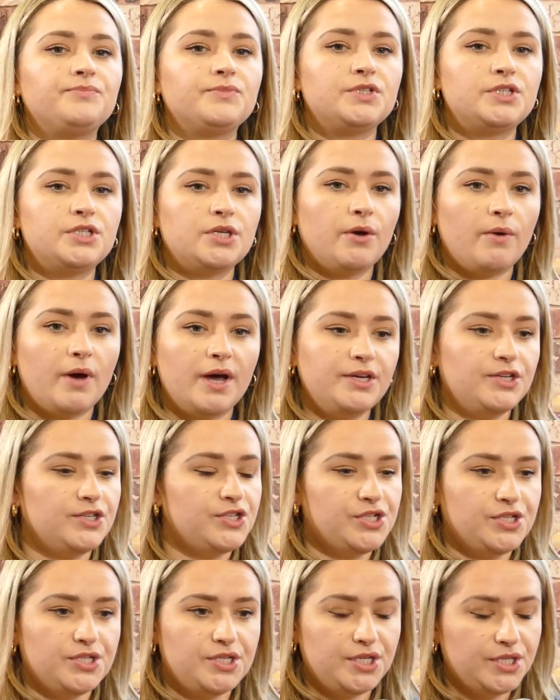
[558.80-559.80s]
So I
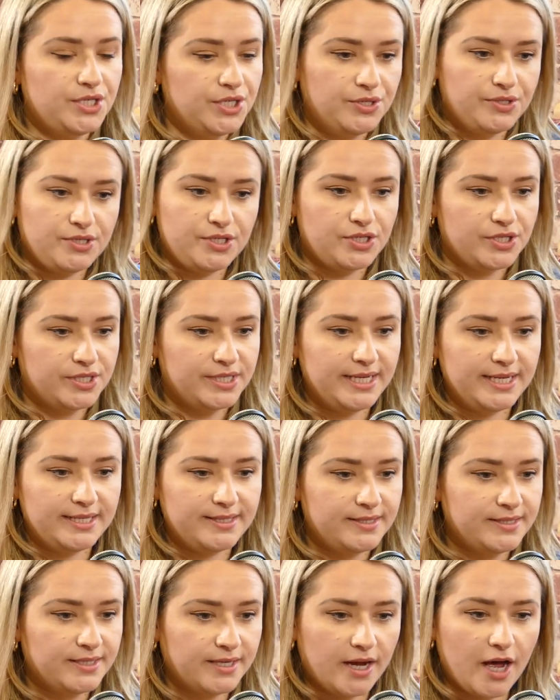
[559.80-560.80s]
used to just
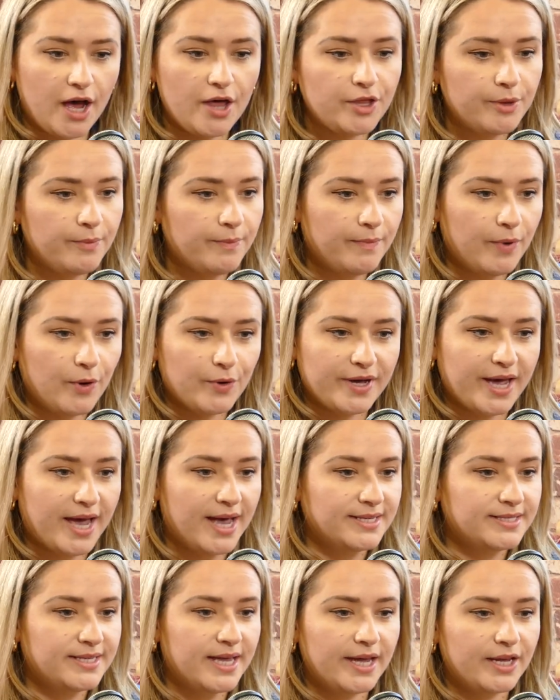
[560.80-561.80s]
listen to other
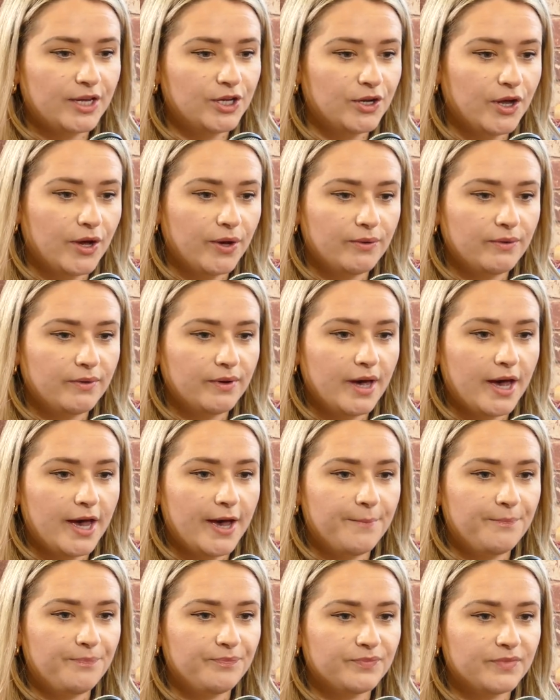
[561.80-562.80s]
podcasts, like, you know,
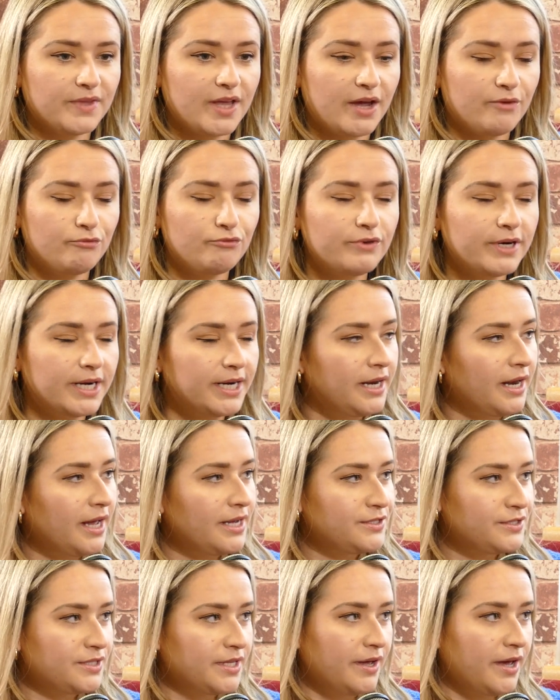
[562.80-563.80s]
I really
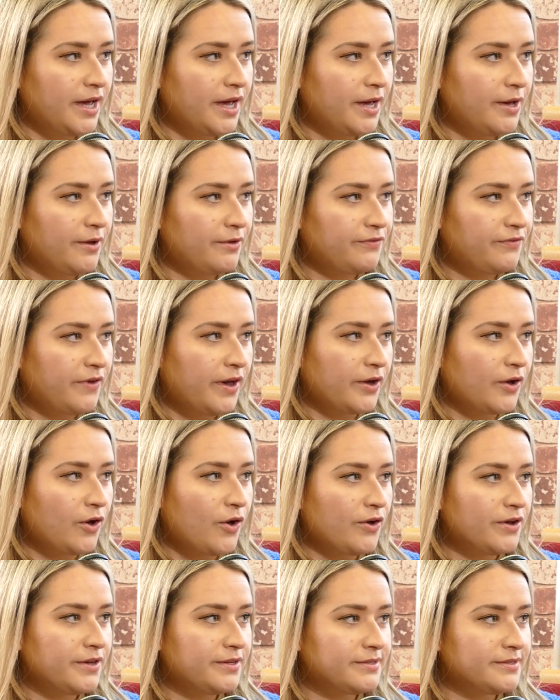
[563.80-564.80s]
liked Fern
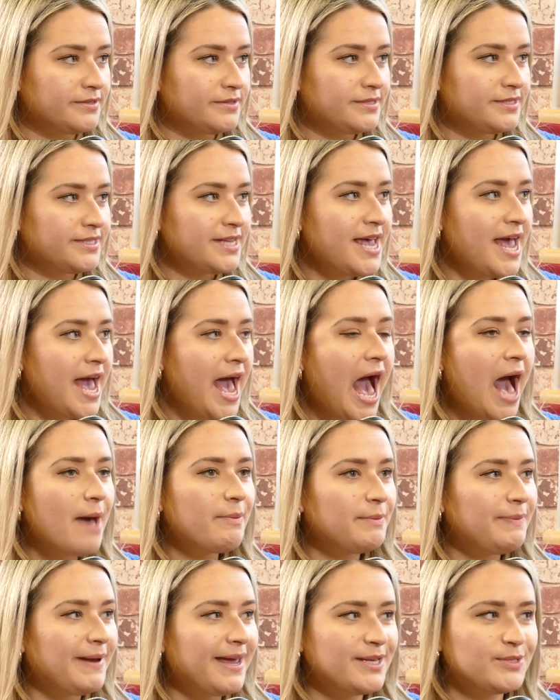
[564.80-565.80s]
Cotton's
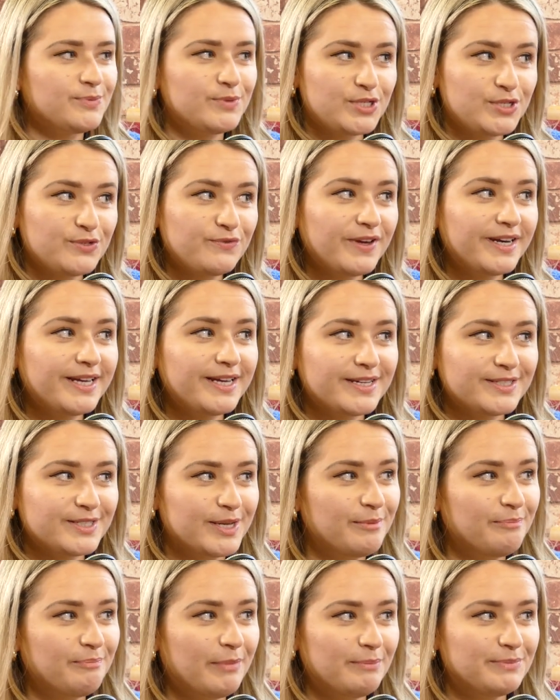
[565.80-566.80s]
Happy Place, which is funny because
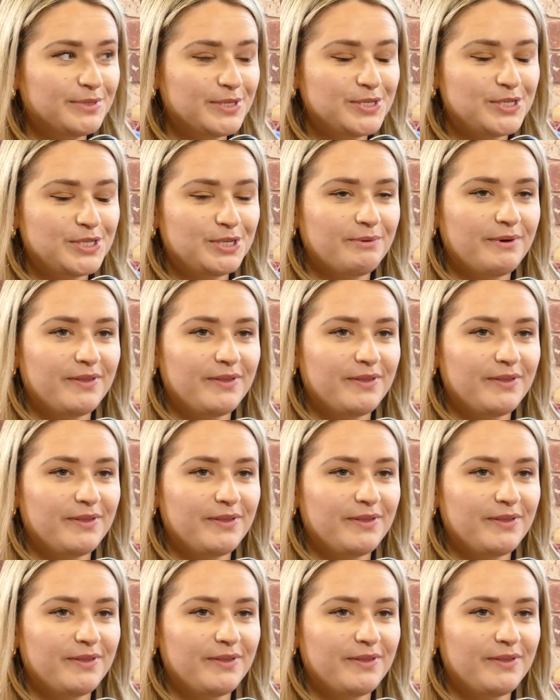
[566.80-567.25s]
I bumped into you